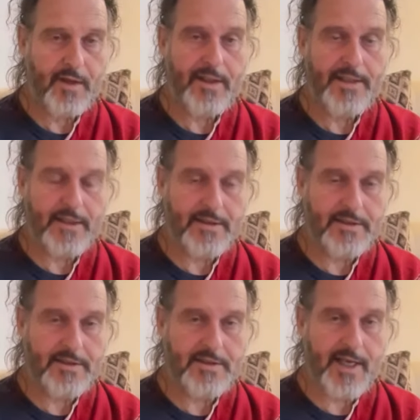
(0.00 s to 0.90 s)
Or
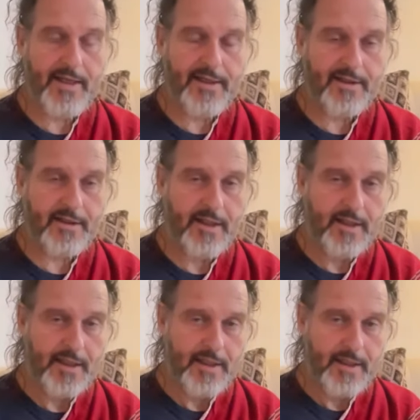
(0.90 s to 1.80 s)
as they say in
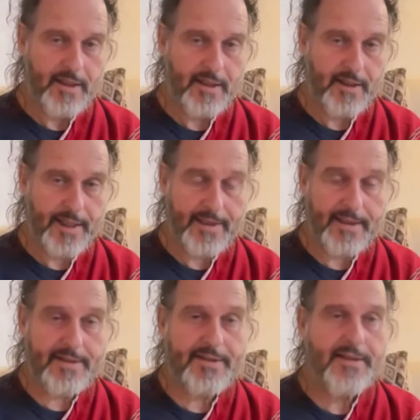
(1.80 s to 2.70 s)

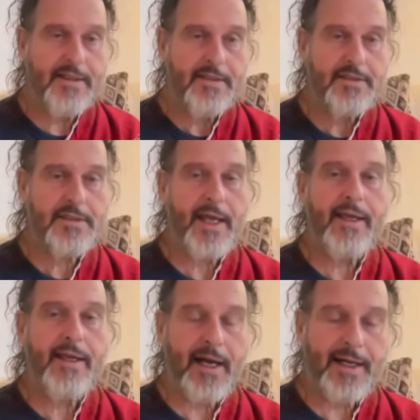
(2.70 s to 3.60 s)
England,
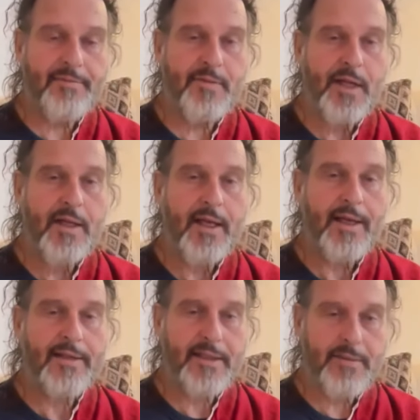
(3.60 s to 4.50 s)
stay calm
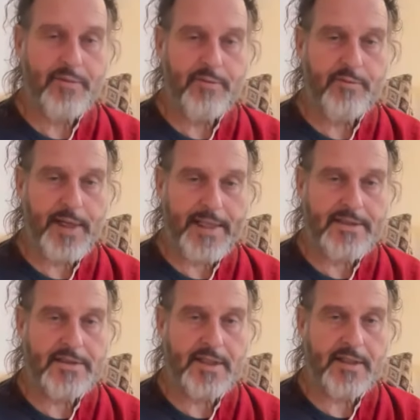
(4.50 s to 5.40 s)
and keep
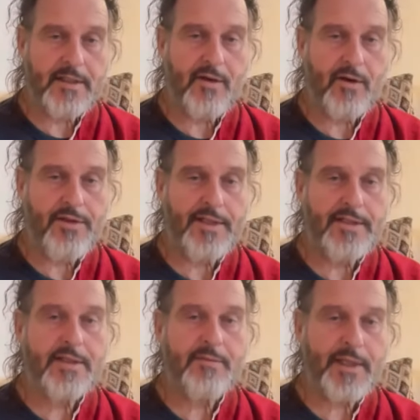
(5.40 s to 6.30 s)
practicing
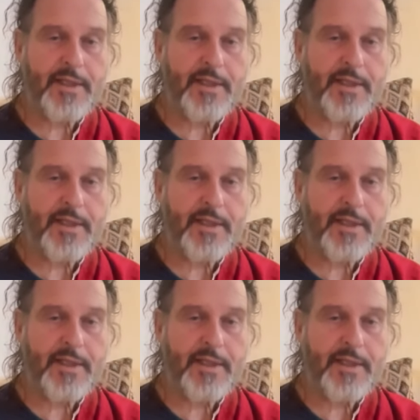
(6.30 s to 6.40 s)
authentic